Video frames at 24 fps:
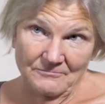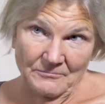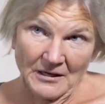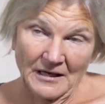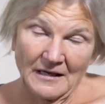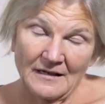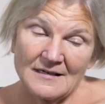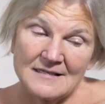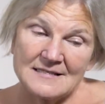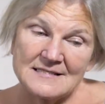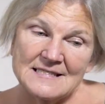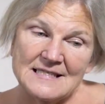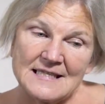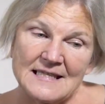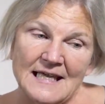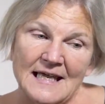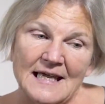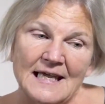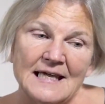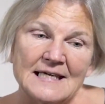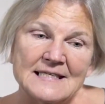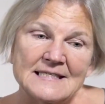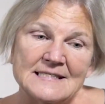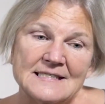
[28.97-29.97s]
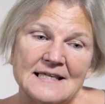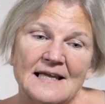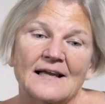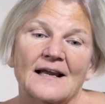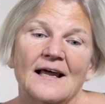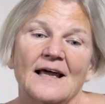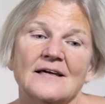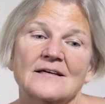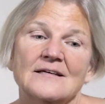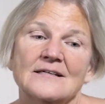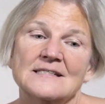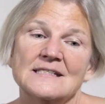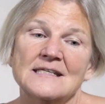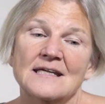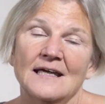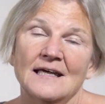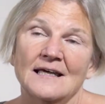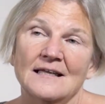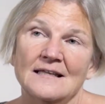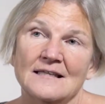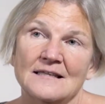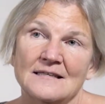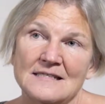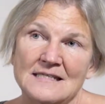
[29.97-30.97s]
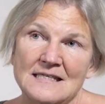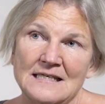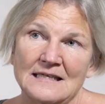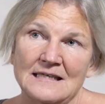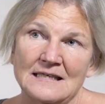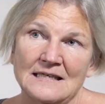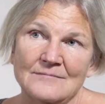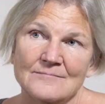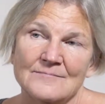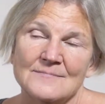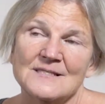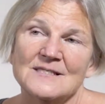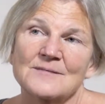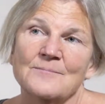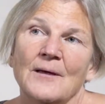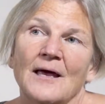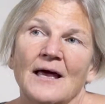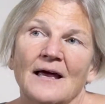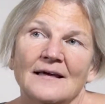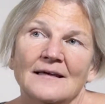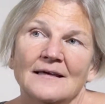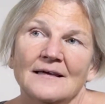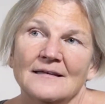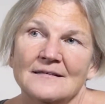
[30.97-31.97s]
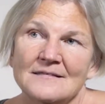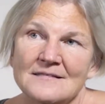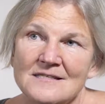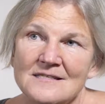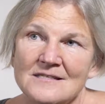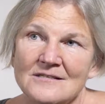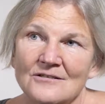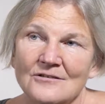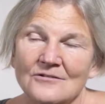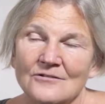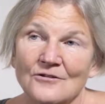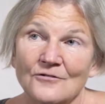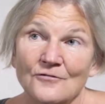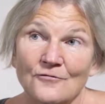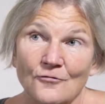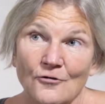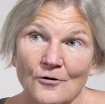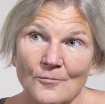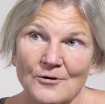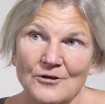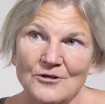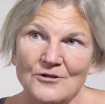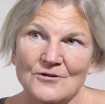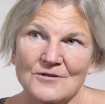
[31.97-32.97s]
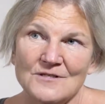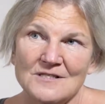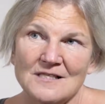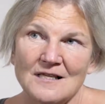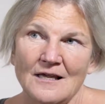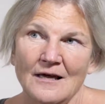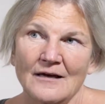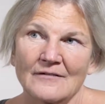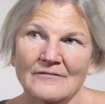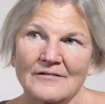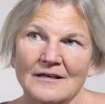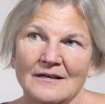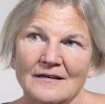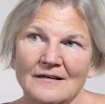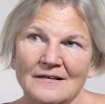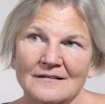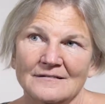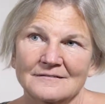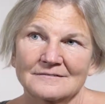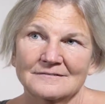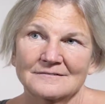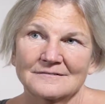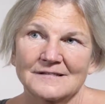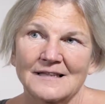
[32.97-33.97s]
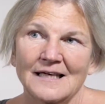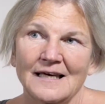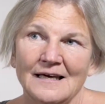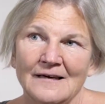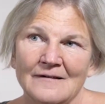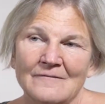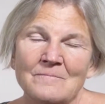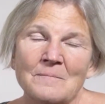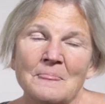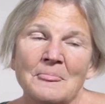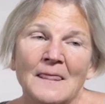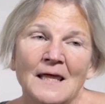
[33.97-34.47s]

because they said I could take the teams back into the former Yugoslavia. Yeah.